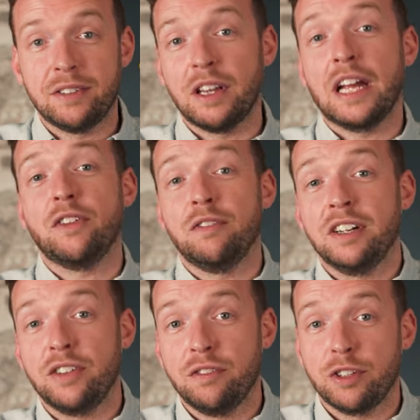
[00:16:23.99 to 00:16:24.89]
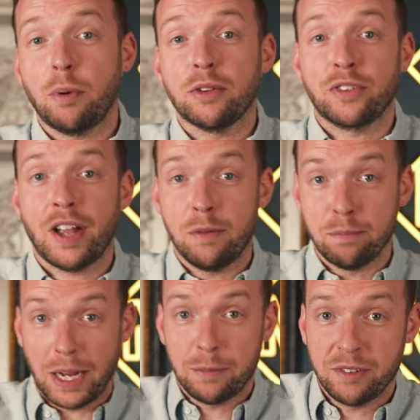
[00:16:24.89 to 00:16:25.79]
So the response
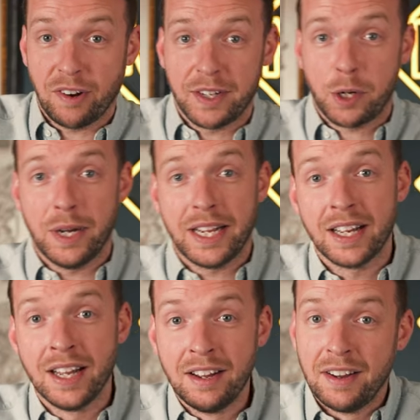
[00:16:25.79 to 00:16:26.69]
time might be very quick.